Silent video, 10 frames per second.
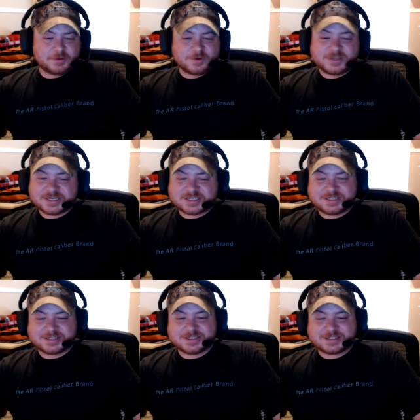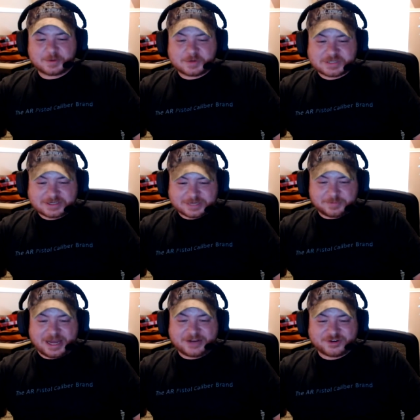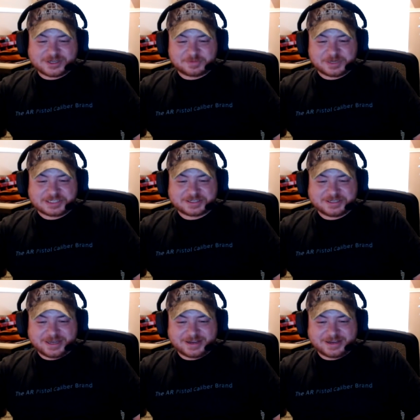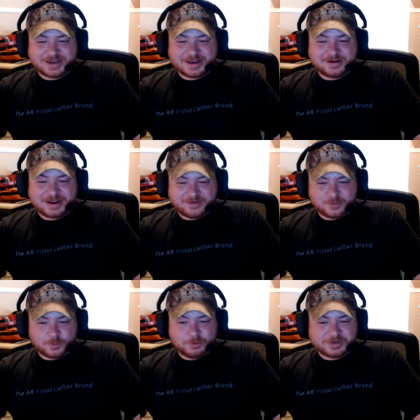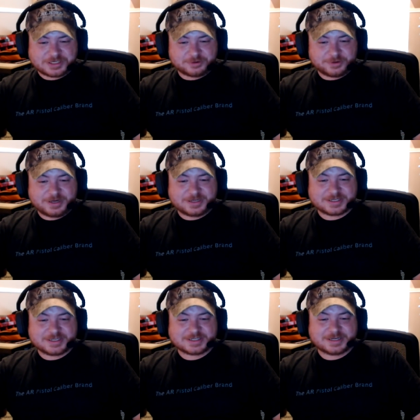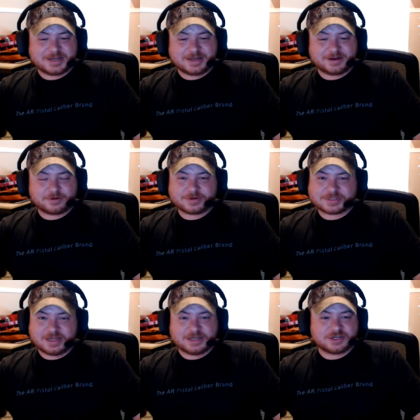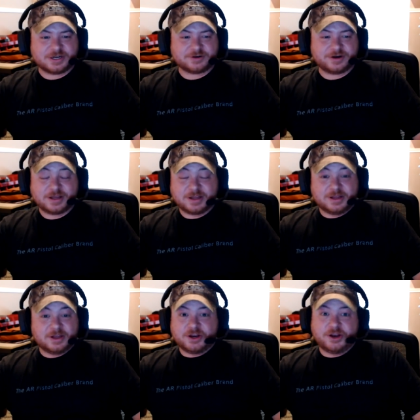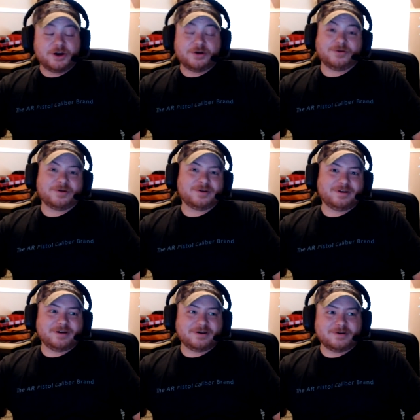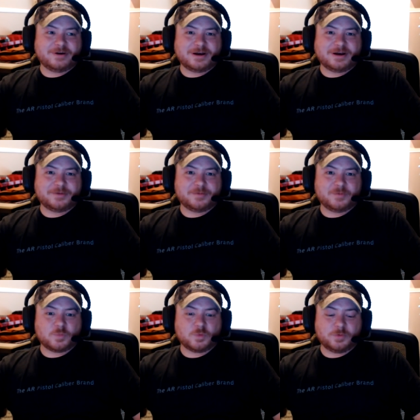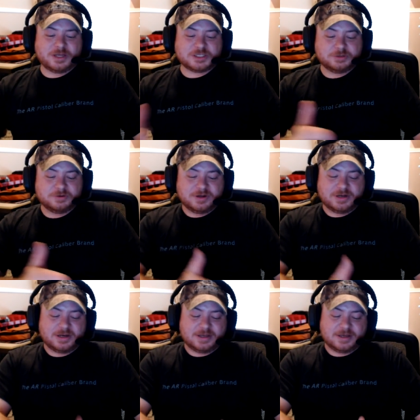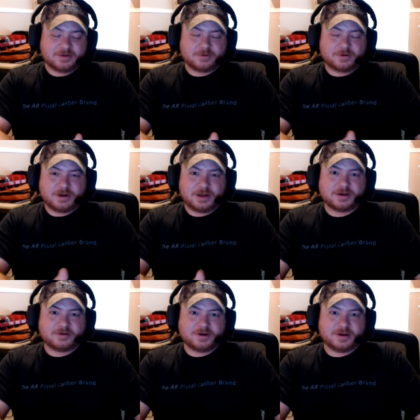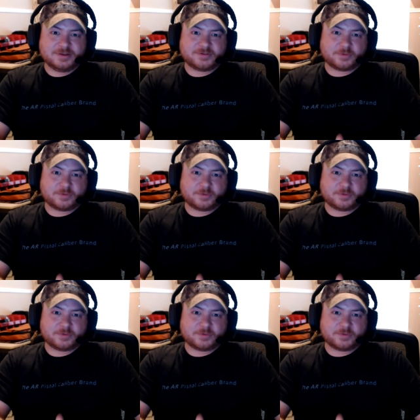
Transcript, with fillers: three sixteen says sounds like Patrick is basically Yankee, and everyone who disagrees is an idiot slash ignorant. No, no. Um, what makes you an idiot or ignorant is